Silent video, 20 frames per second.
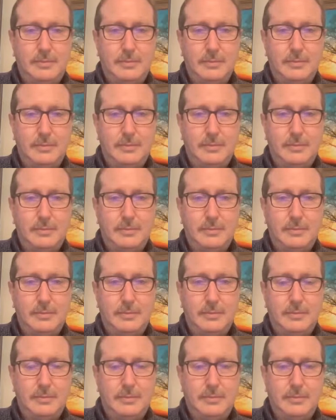
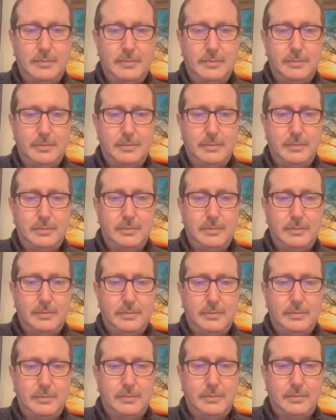
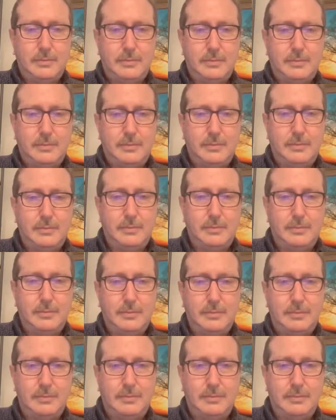
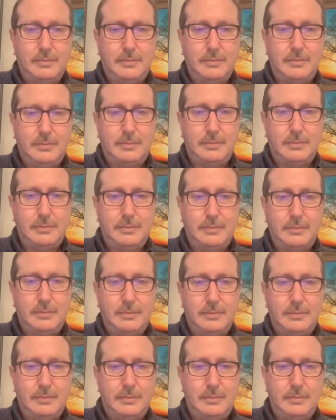
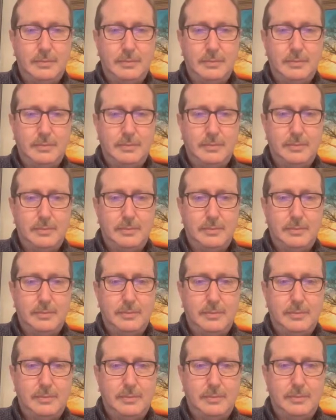
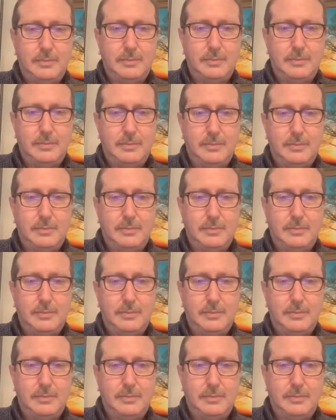This person isn't speaking.